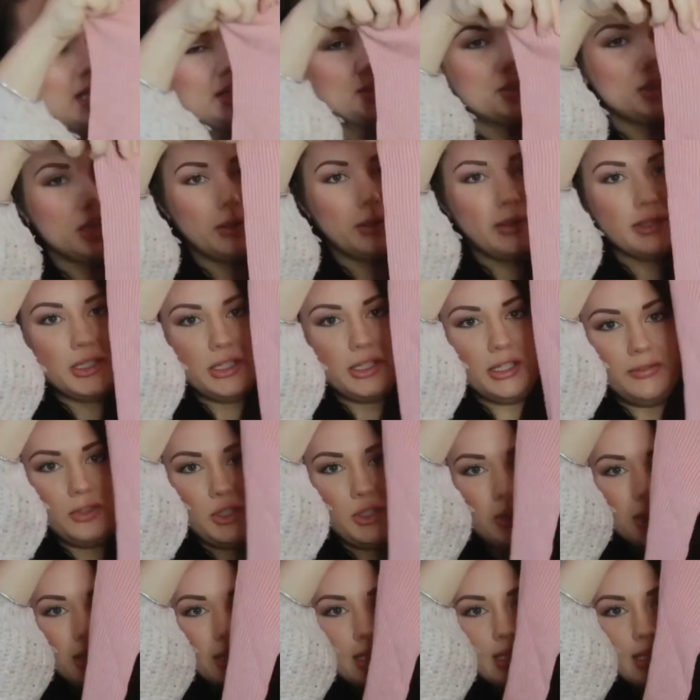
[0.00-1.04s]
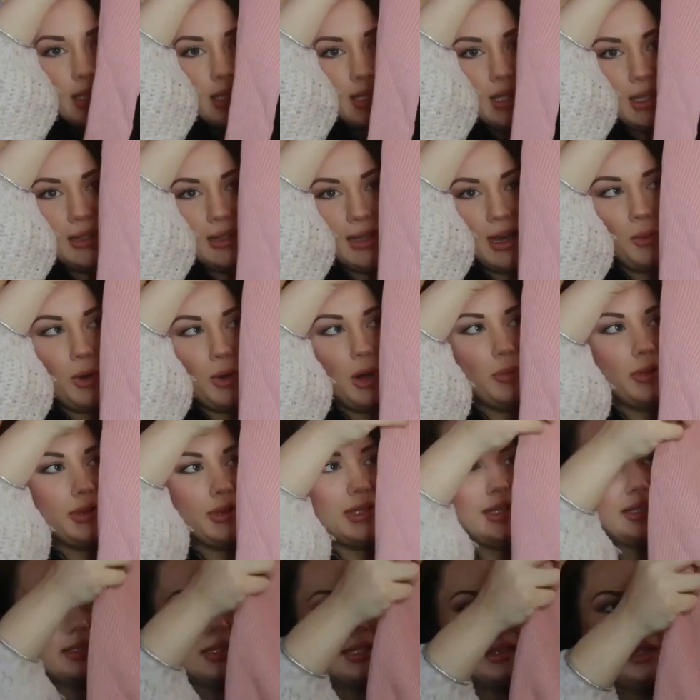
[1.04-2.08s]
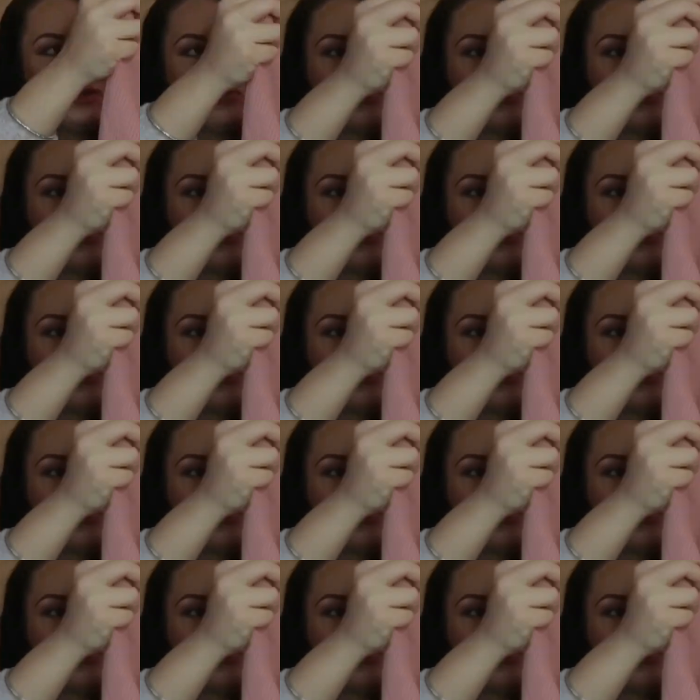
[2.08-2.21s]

so I don't know if you can see that well, but these are the